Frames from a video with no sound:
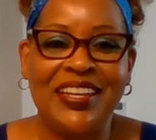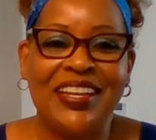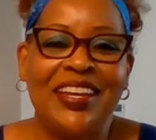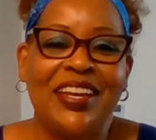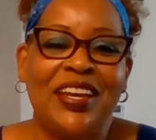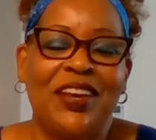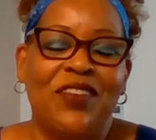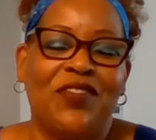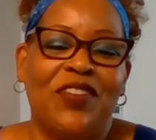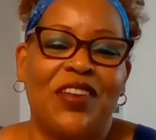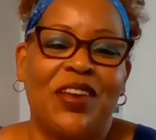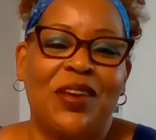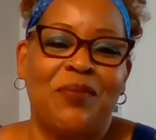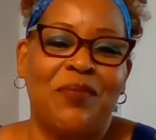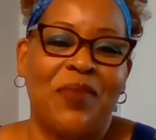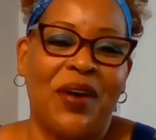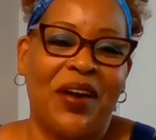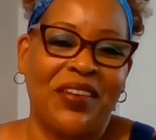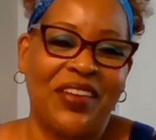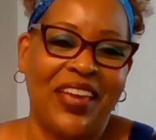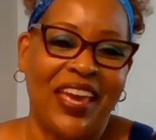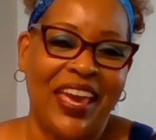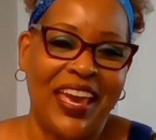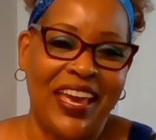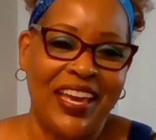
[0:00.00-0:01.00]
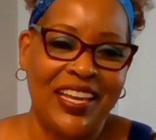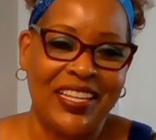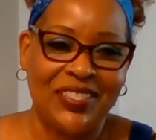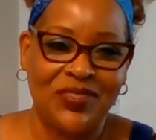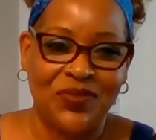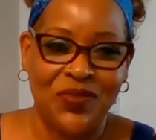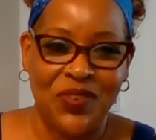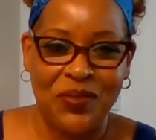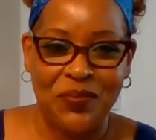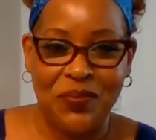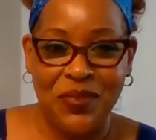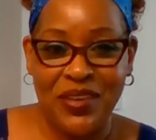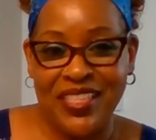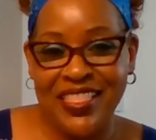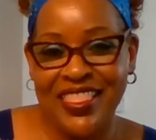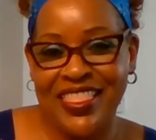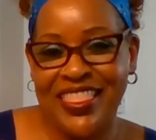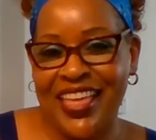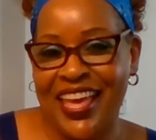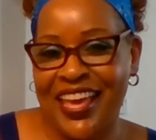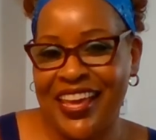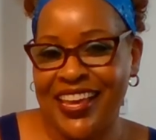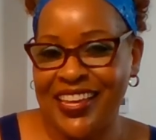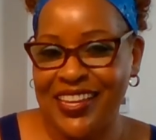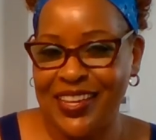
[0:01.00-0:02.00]
If you can bow your heads with me,
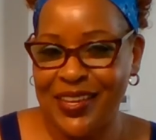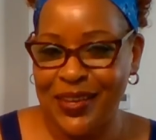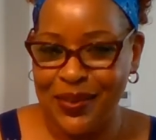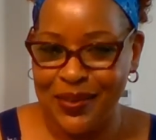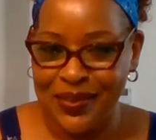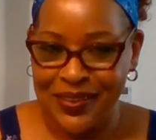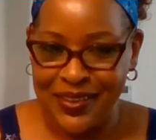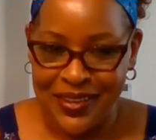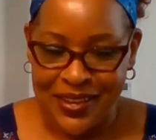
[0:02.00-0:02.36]
thank you.